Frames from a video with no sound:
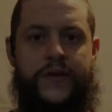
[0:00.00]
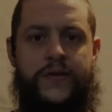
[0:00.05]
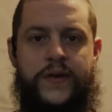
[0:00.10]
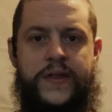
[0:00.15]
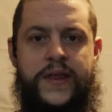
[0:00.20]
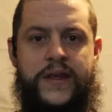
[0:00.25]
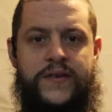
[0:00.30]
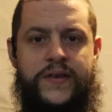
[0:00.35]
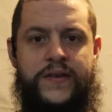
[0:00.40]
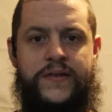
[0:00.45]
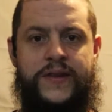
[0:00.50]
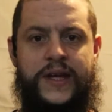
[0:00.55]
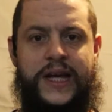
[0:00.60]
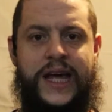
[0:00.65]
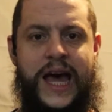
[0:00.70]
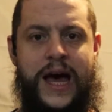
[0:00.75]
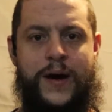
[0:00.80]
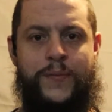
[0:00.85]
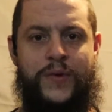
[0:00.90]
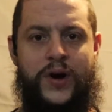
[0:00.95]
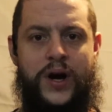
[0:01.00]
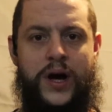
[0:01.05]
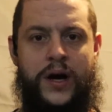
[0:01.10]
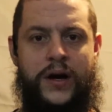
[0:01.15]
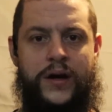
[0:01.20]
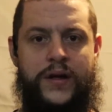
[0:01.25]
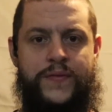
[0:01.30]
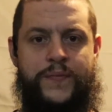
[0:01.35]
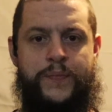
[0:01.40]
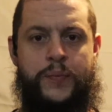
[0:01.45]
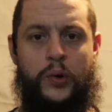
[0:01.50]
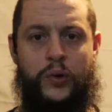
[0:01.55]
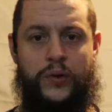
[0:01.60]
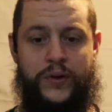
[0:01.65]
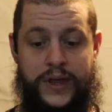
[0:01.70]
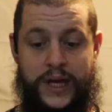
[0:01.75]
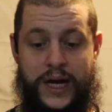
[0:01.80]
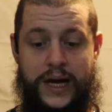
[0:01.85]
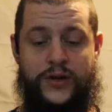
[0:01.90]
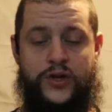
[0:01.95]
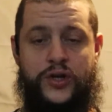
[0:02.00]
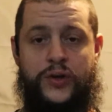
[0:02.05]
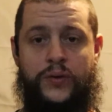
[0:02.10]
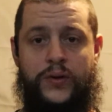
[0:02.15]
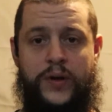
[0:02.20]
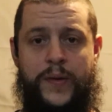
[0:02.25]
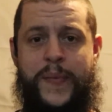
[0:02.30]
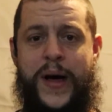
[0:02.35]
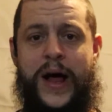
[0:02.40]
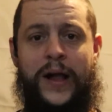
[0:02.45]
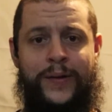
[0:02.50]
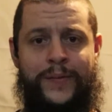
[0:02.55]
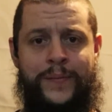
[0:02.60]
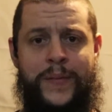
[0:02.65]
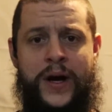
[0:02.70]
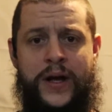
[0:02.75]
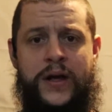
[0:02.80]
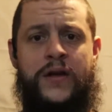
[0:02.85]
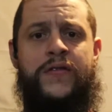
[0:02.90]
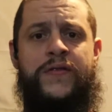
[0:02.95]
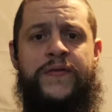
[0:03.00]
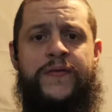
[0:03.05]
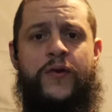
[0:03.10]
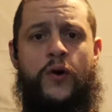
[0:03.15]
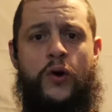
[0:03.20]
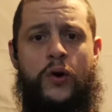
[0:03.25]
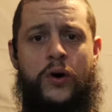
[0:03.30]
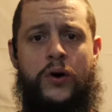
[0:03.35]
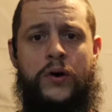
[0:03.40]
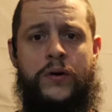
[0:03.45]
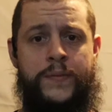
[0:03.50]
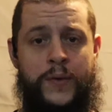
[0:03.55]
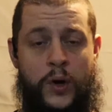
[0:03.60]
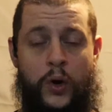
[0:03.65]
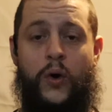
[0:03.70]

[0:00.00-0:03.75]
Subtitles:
so this is the camera I've bought the actual lapel mics for,